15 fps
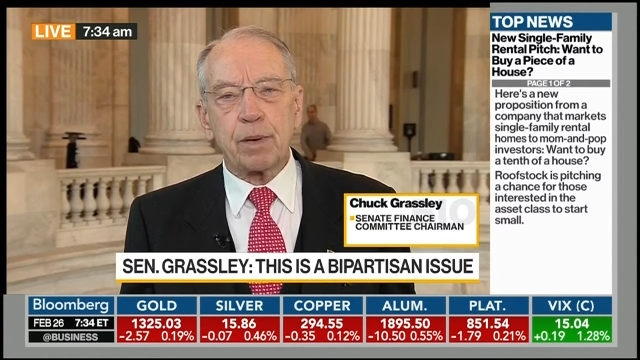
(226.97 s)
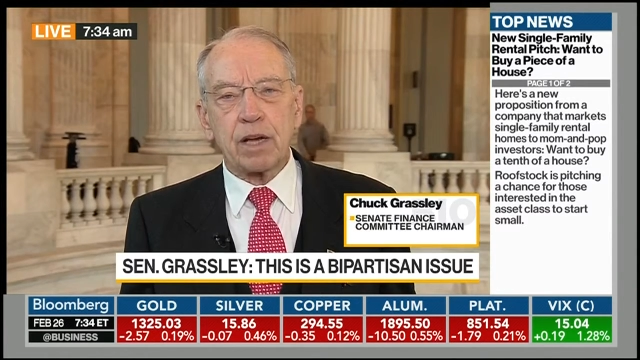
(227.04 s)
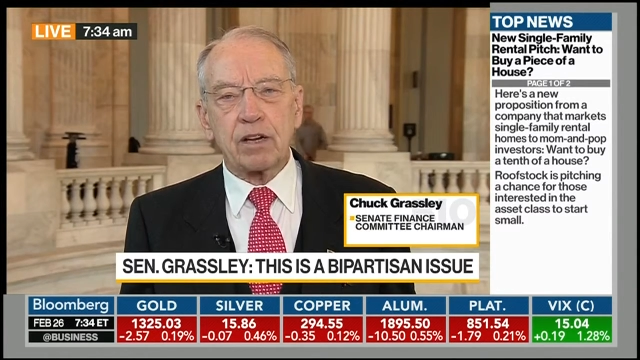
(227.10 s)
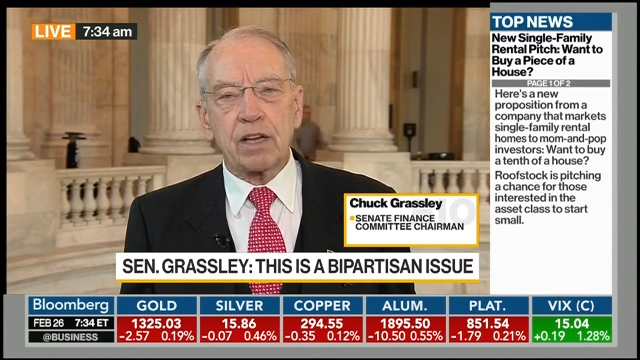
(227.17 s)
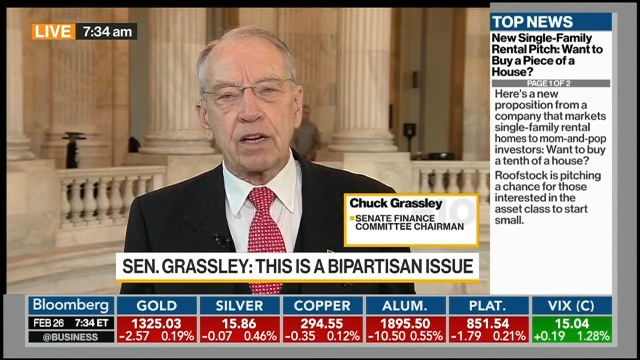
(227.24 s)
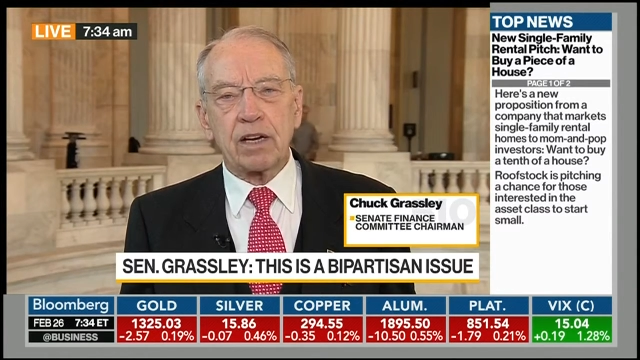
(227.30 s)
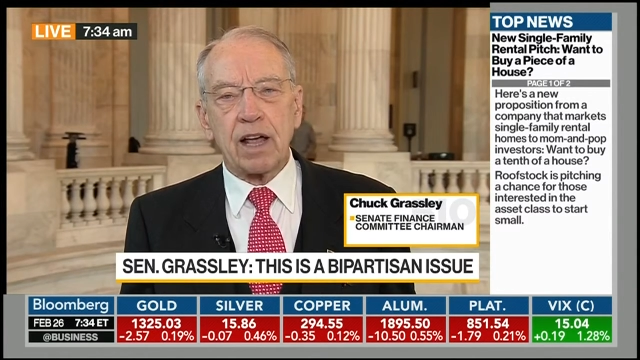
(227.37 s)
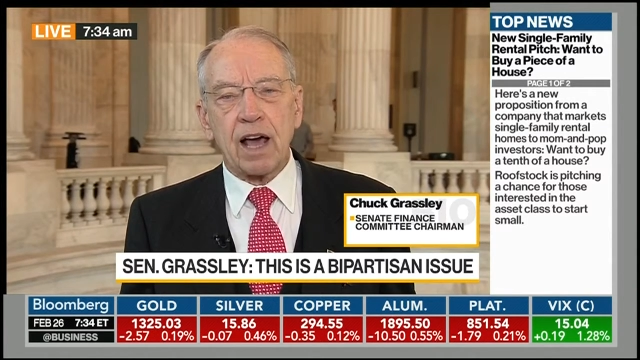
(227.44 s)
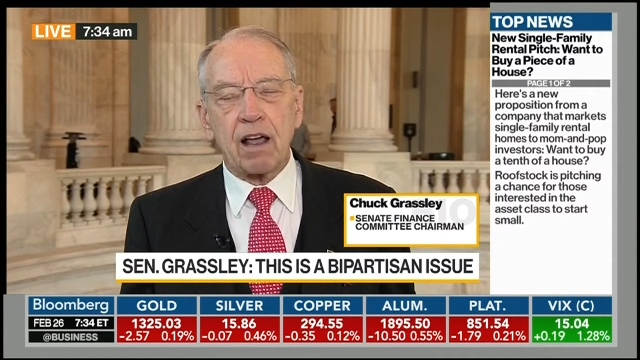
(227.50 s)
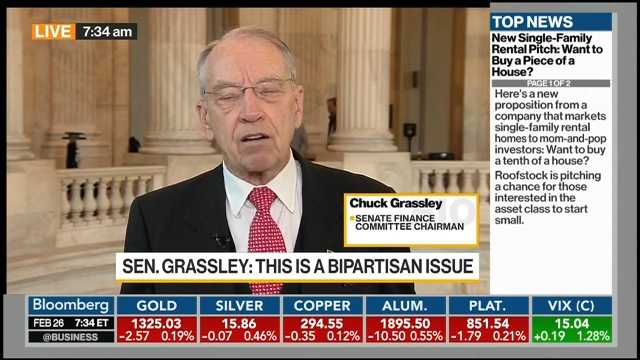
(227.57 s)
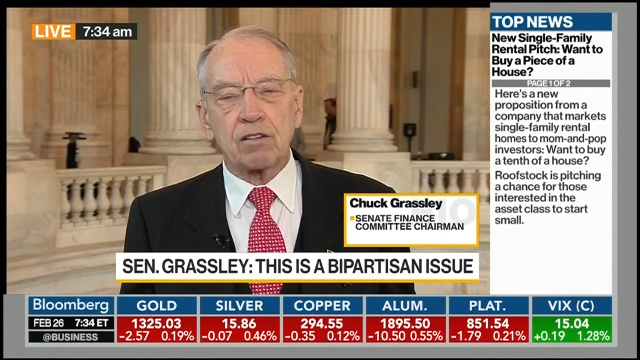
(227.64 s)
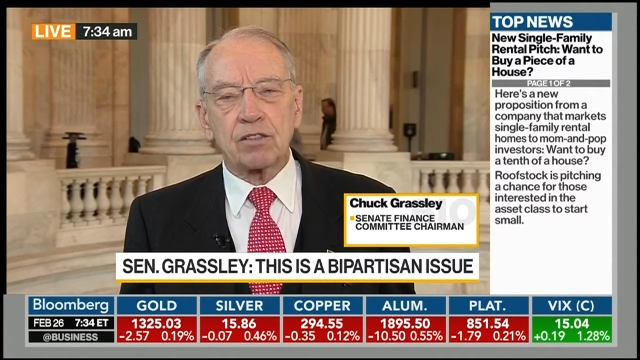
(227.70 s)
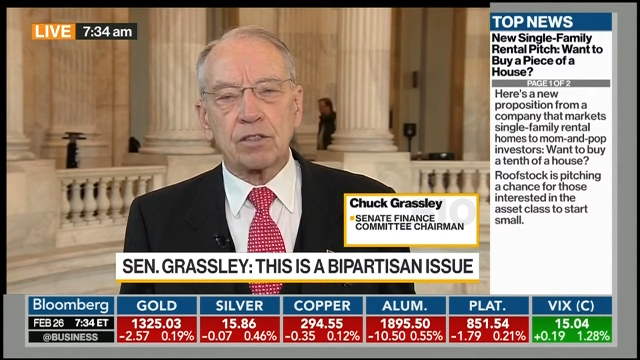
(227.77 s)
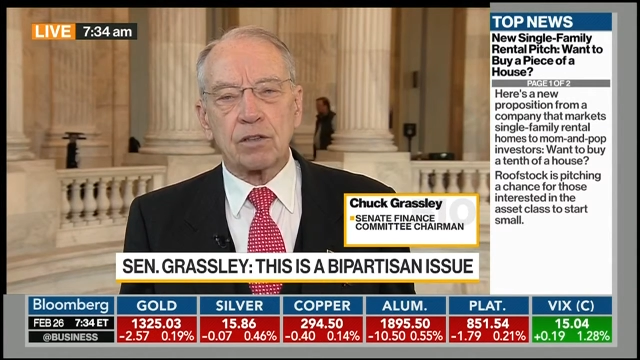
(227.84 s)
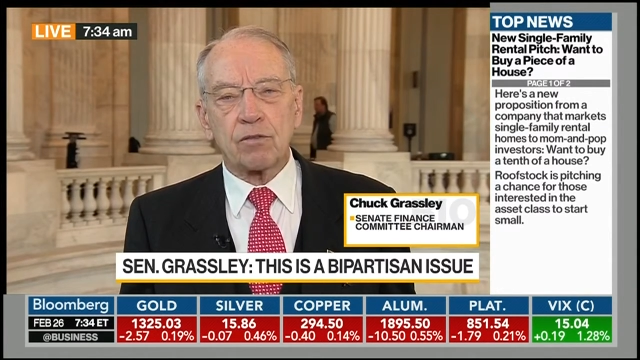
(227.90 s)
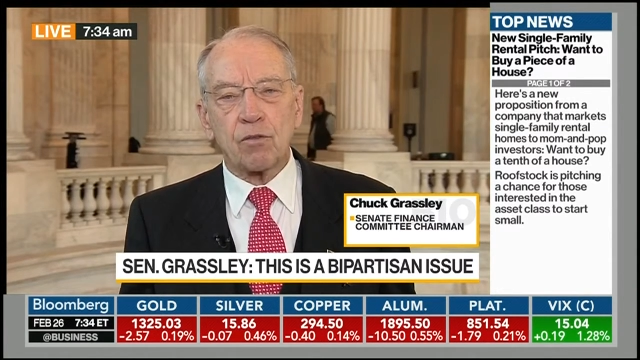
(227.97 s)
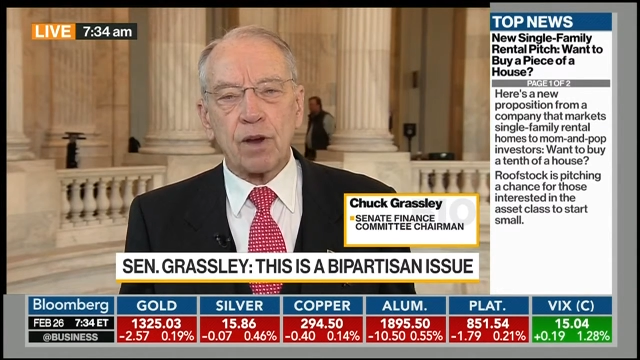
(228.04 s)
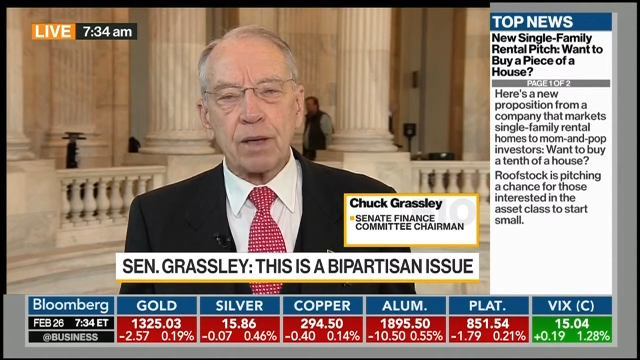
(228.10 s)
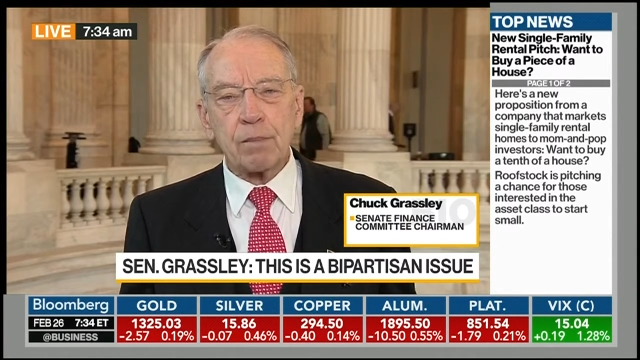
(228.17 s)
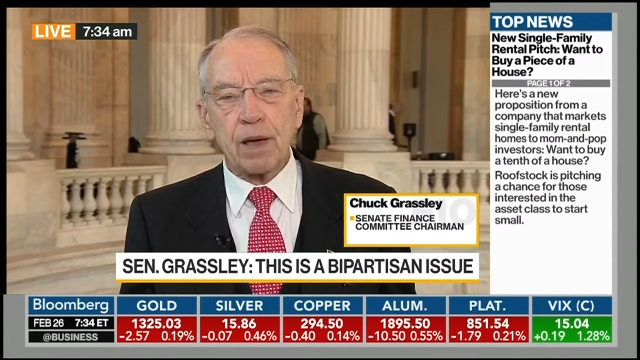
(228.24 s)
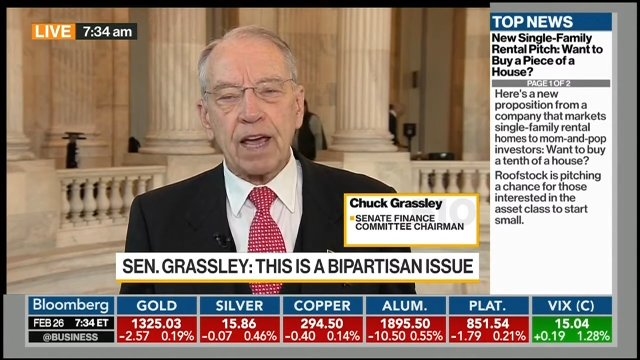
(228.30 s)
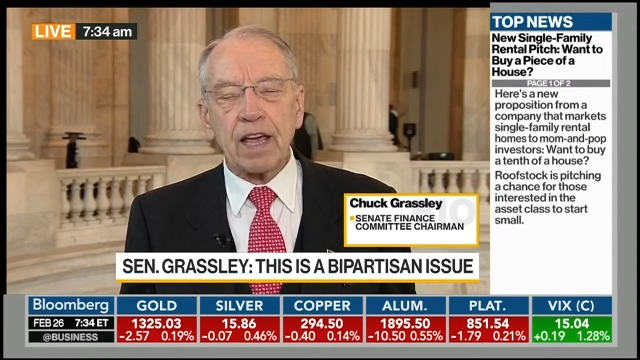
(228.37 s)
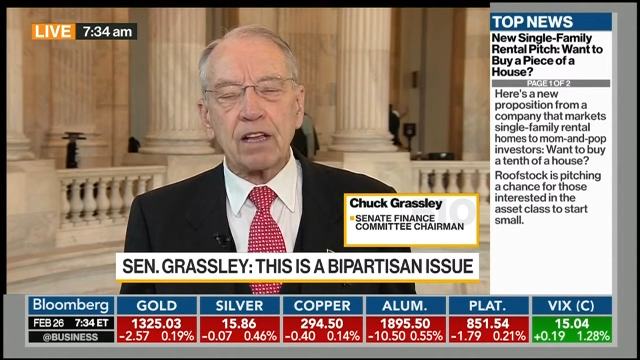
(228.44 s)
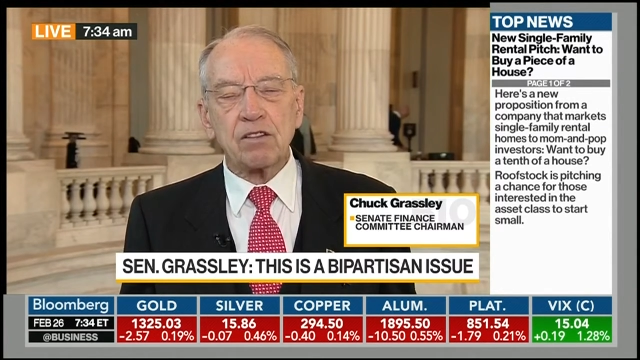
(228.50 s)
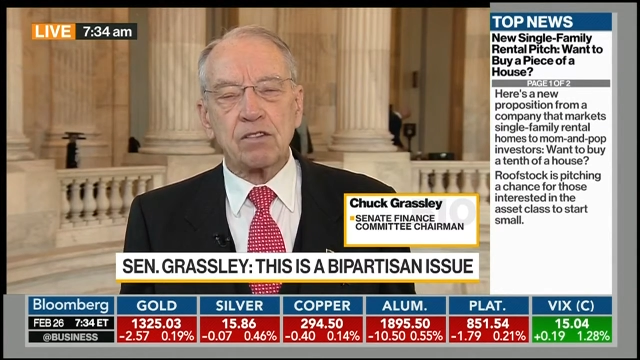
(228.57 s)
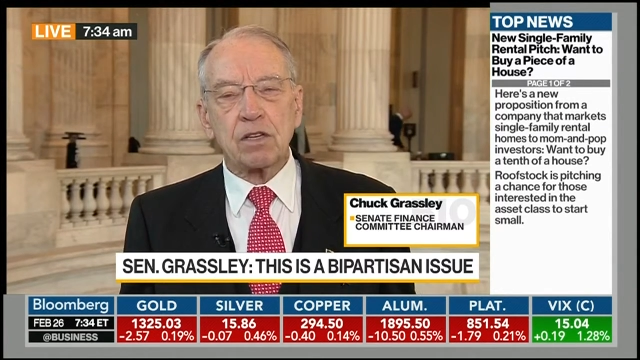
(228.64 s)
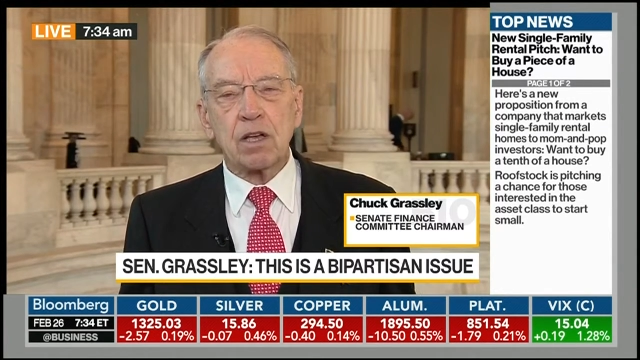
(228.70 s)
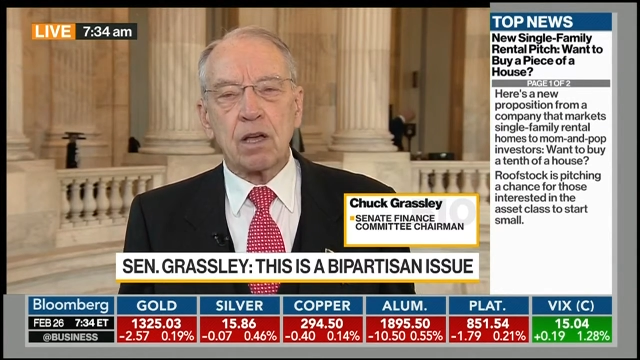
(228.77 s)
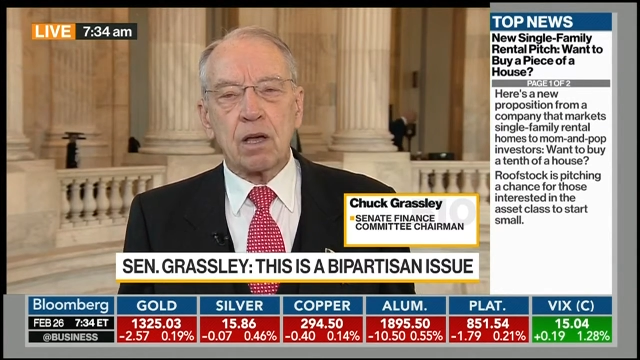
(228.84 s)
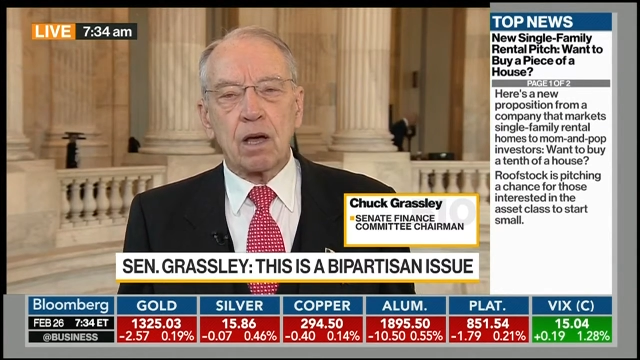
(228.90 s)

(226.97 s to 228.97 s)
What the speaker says: billion of rebates.